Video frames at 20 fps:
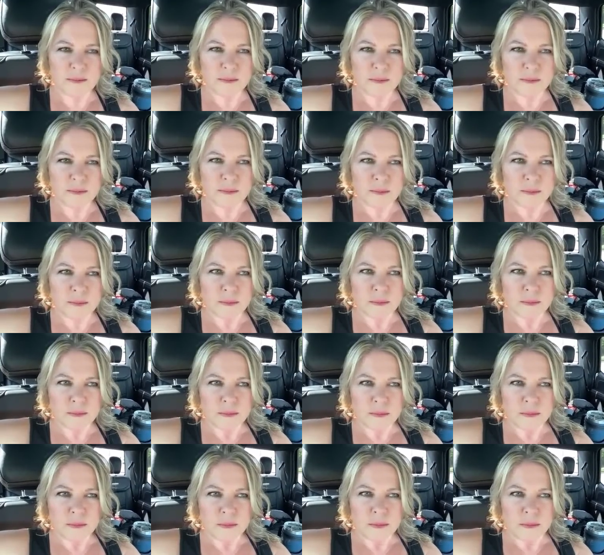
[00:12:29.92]

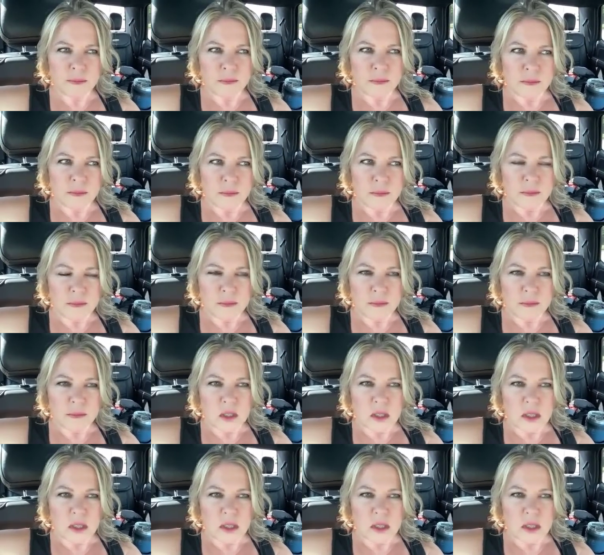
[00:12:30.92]
[no speech]